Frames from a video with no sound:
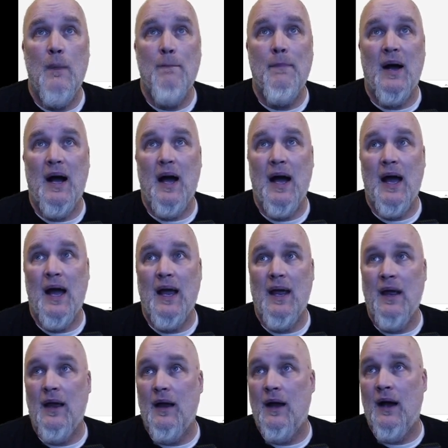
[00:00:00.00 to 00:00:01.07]

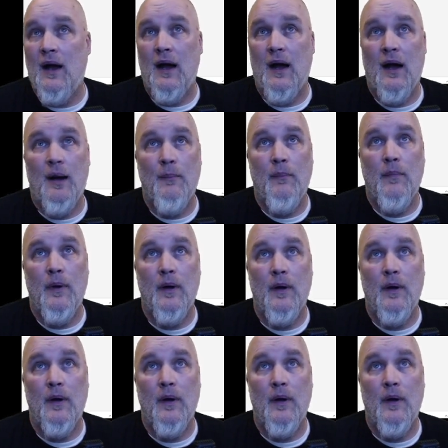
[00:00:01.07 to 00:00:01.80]
by um,